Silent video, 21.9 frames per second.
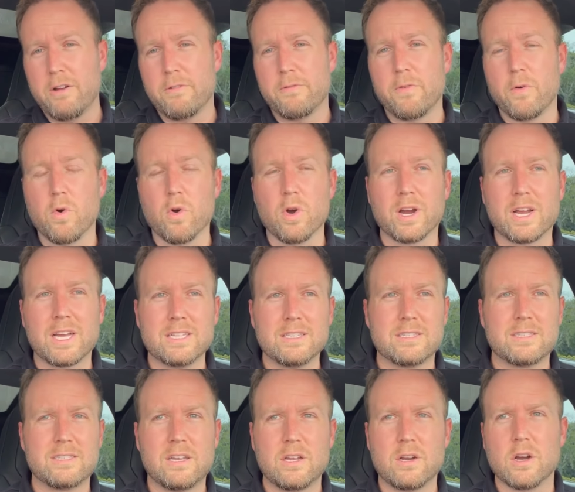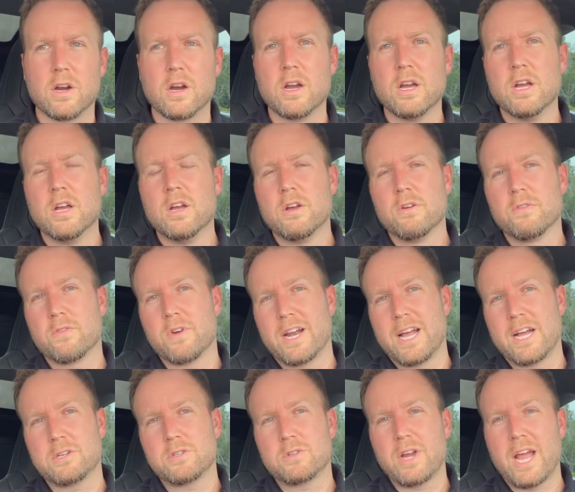for, consider for an
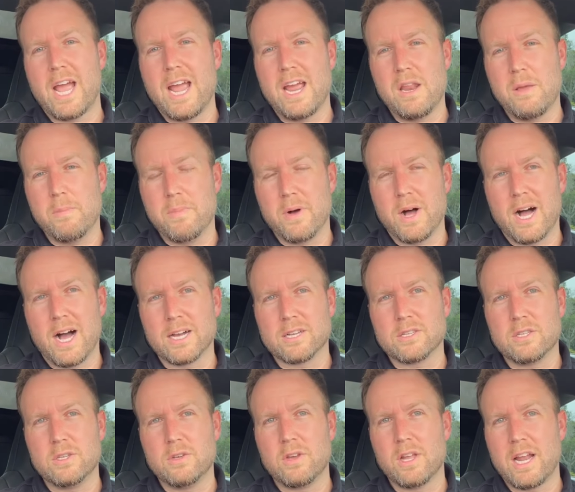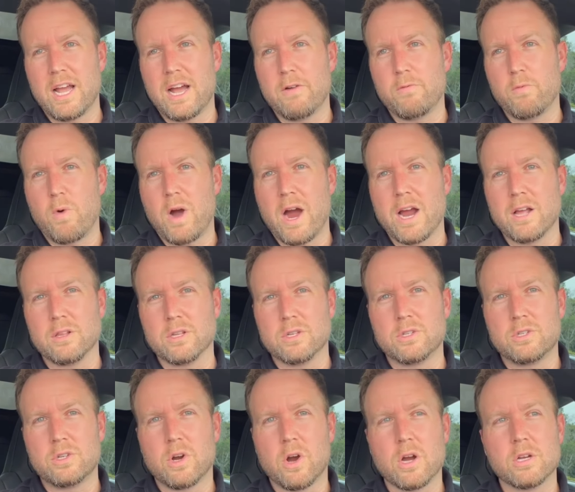extra 80 bucks, you can have wireless
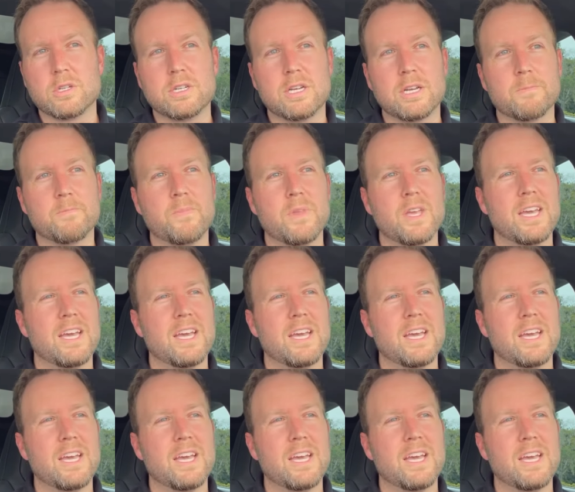charging.